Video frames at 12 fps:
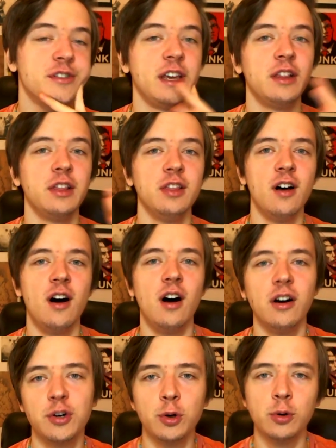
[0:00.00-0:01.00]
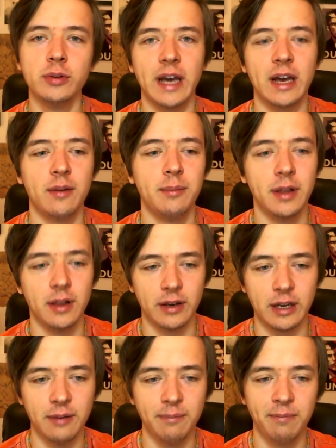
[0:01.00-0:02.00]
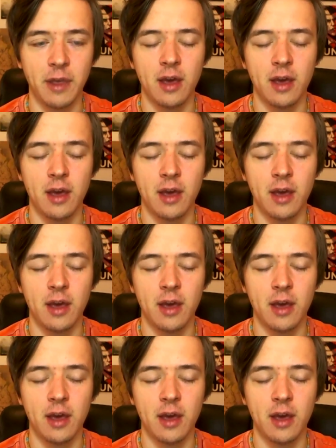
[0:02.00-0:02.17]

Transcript: is a long cooldown ability